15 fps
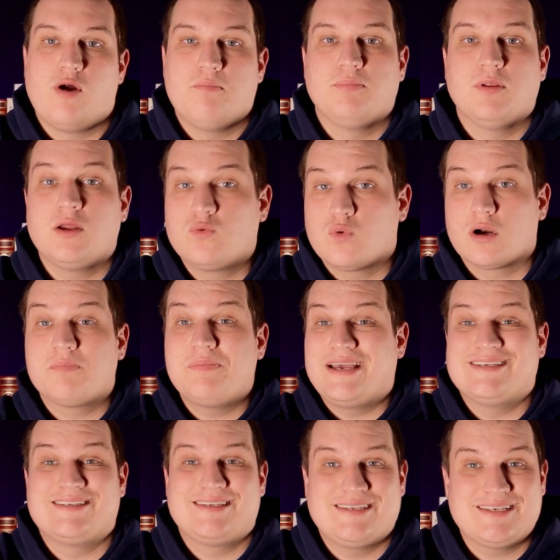to run blood work
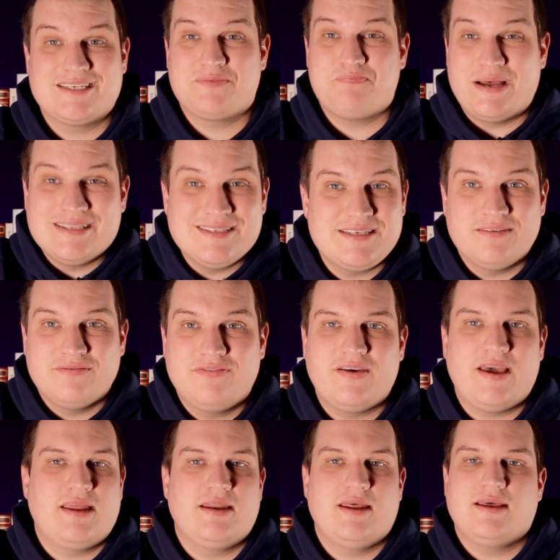because it's
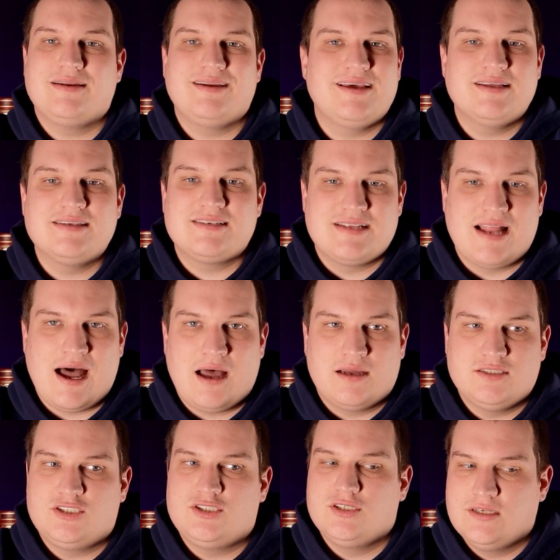expensive, and it is
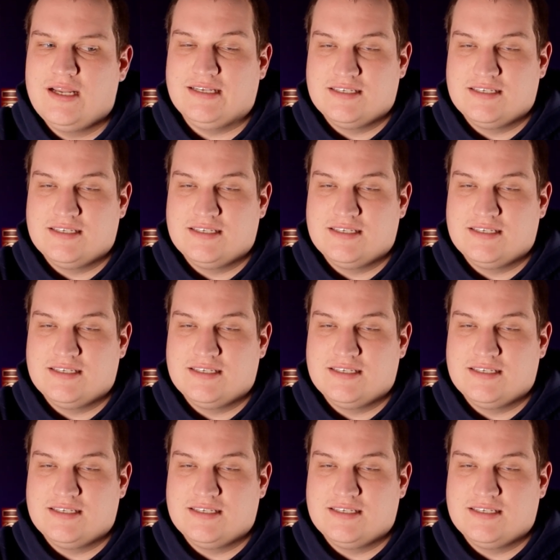not